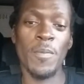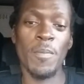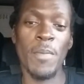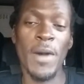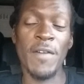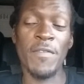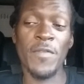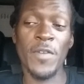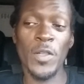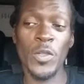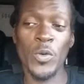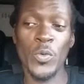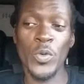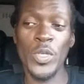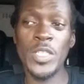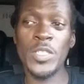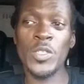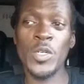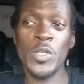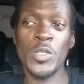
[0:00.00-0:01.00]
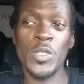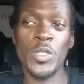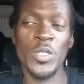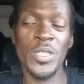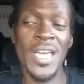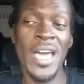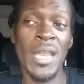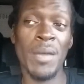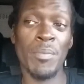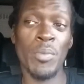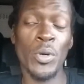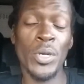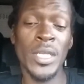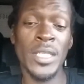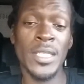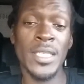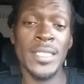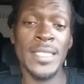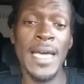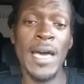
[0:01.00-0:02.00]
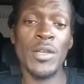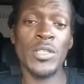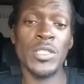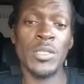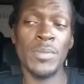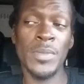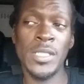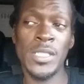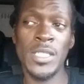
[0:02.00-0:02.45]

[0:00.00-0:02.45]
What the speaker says: my fellow researchers kind of pointed this out to me.